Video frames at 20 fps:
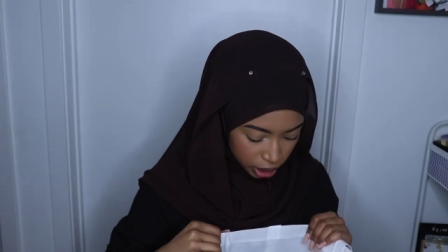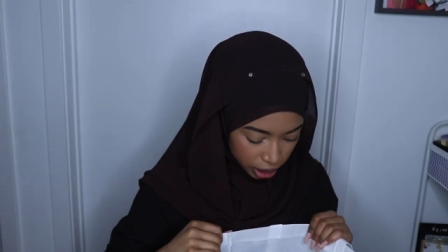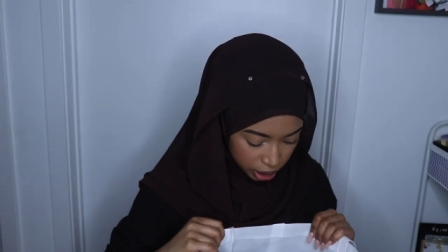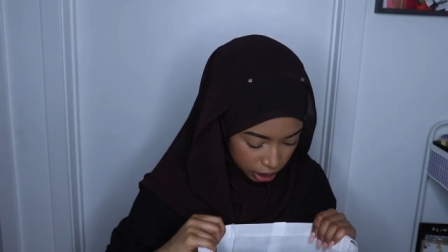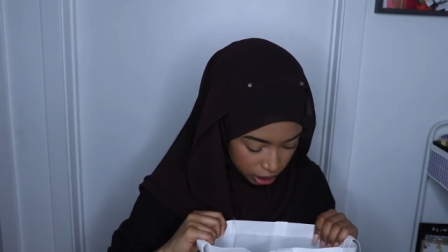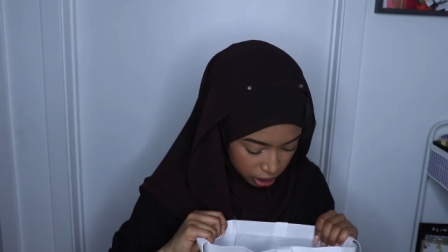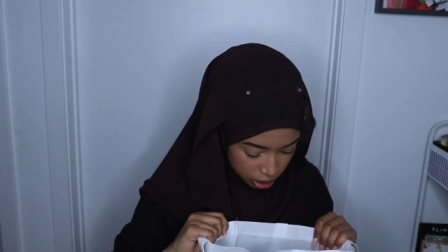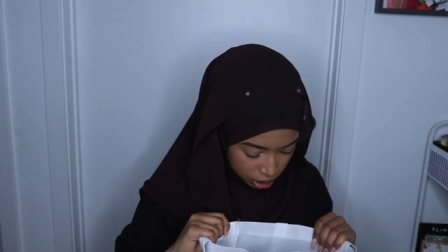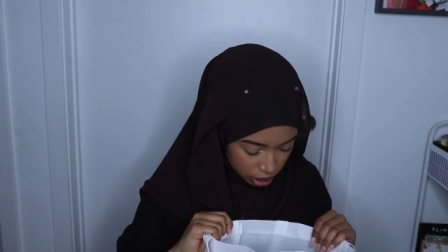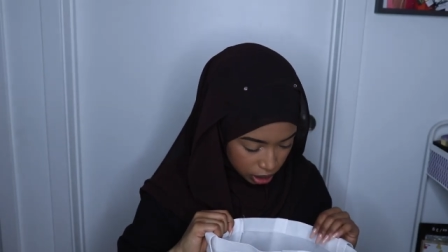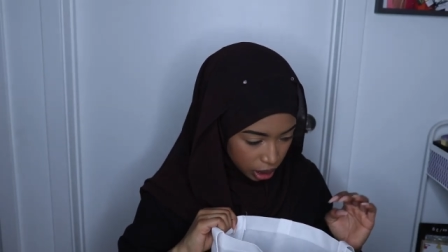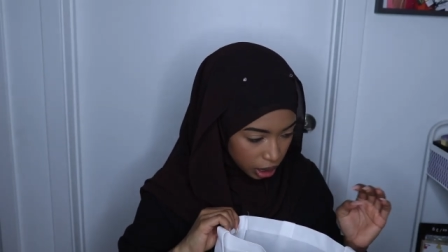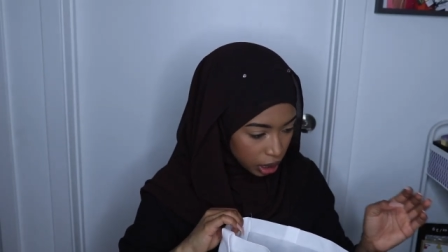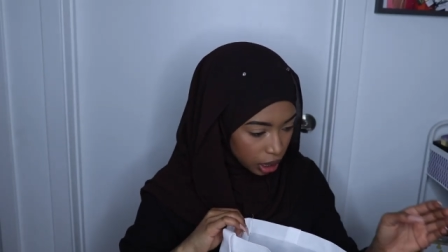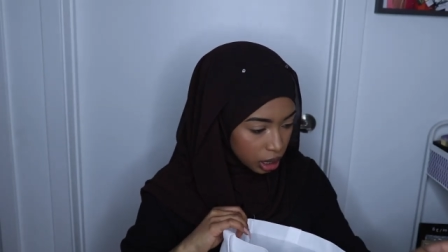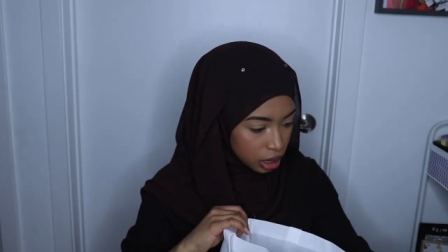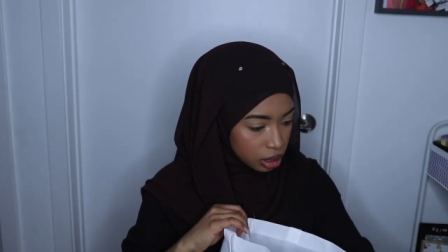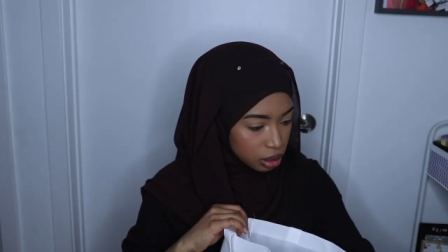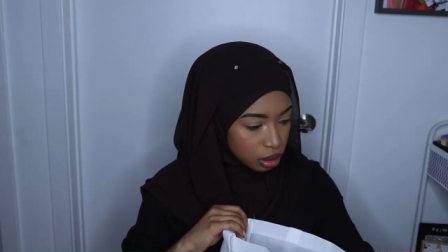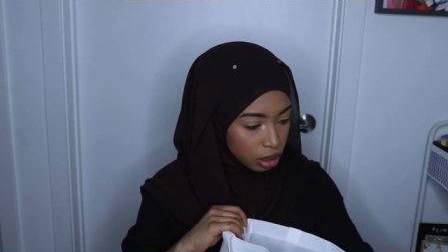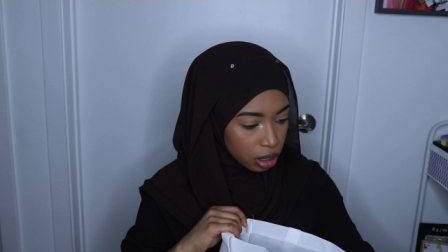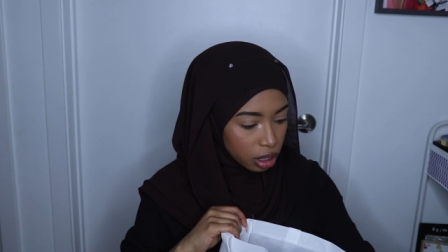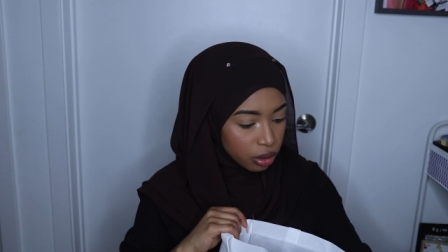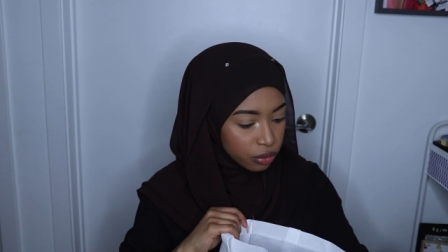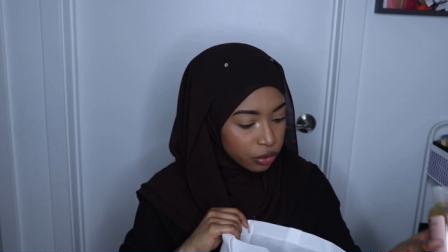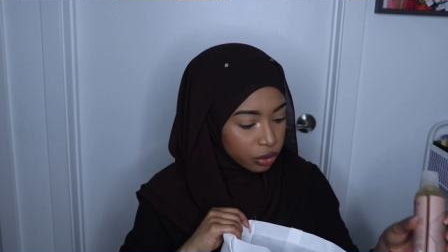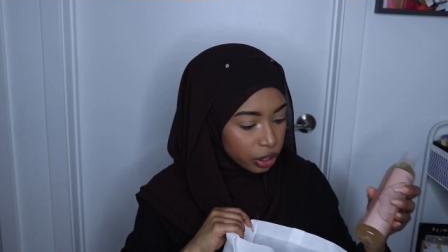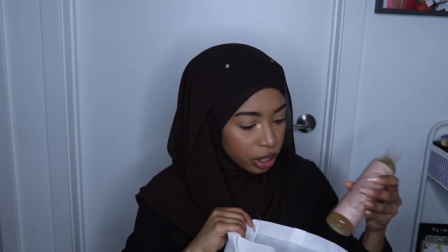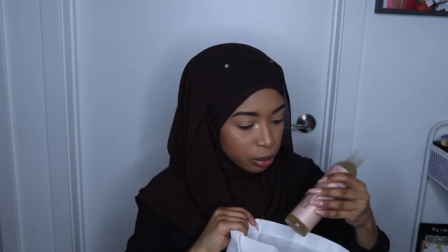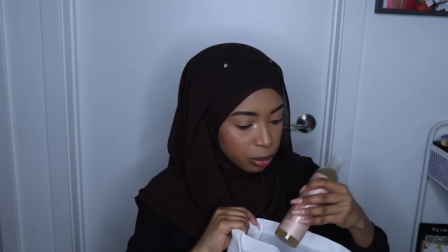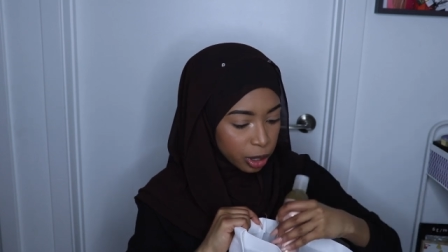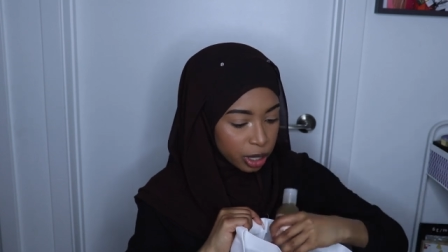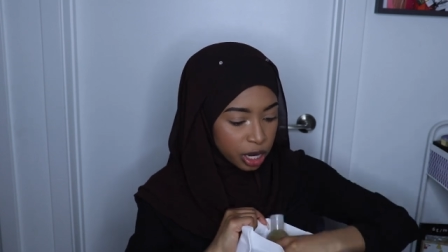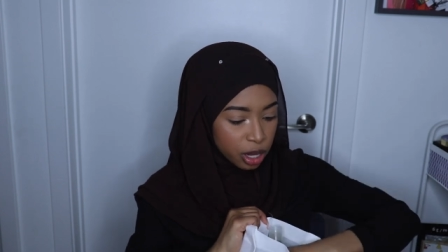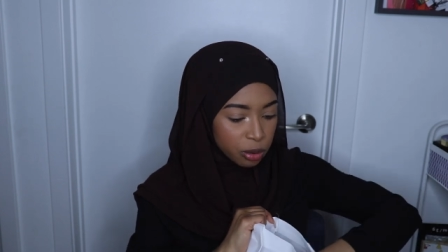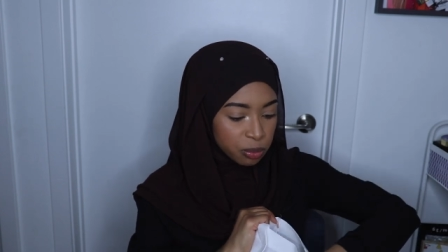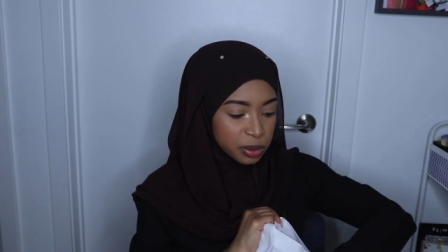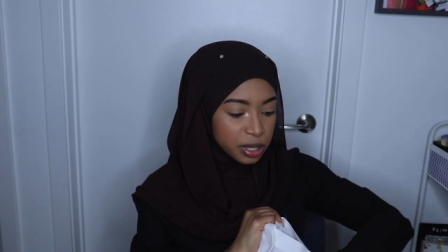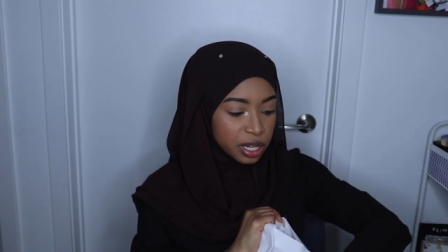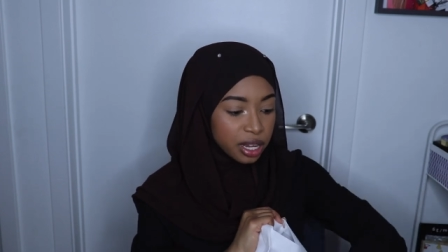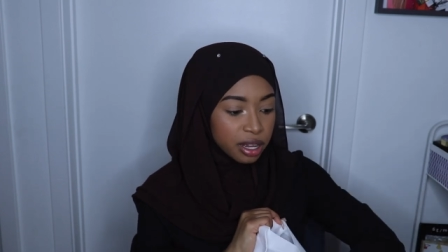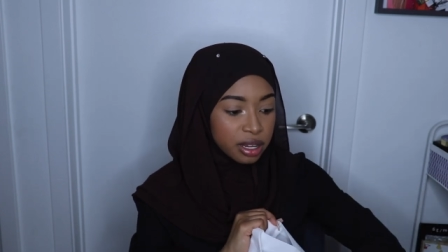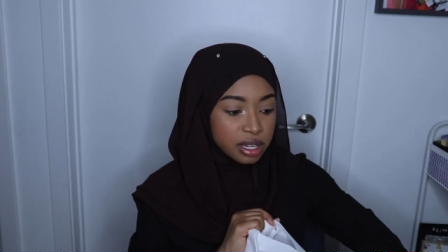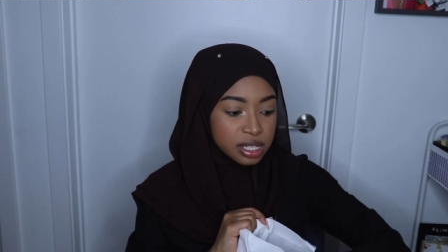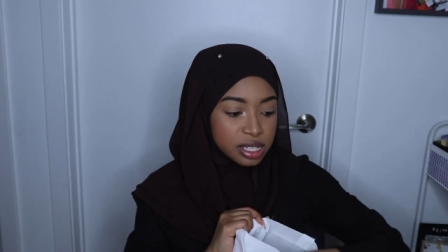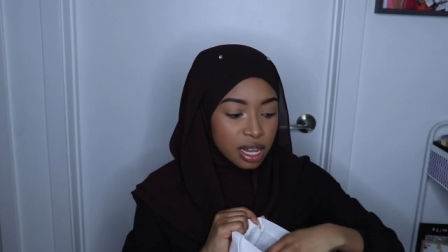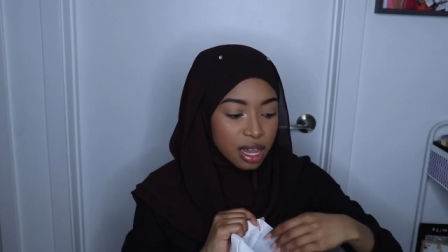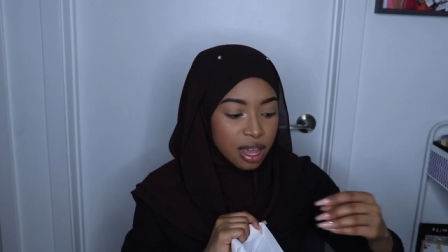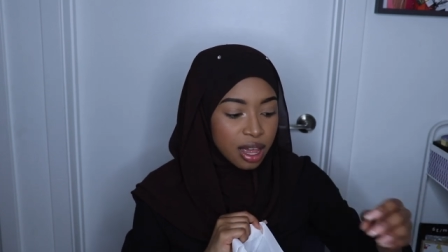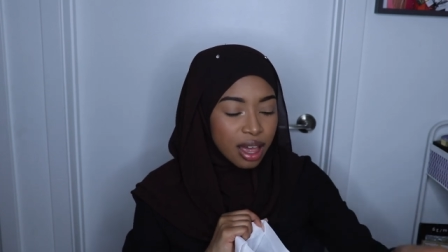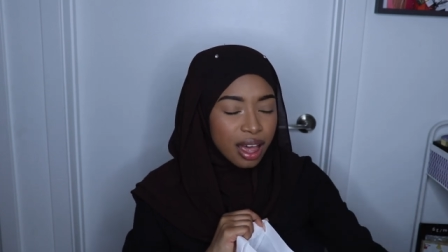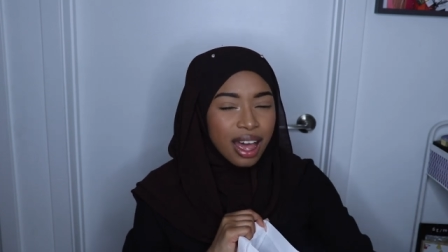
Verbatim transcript: I can't think of her name right now because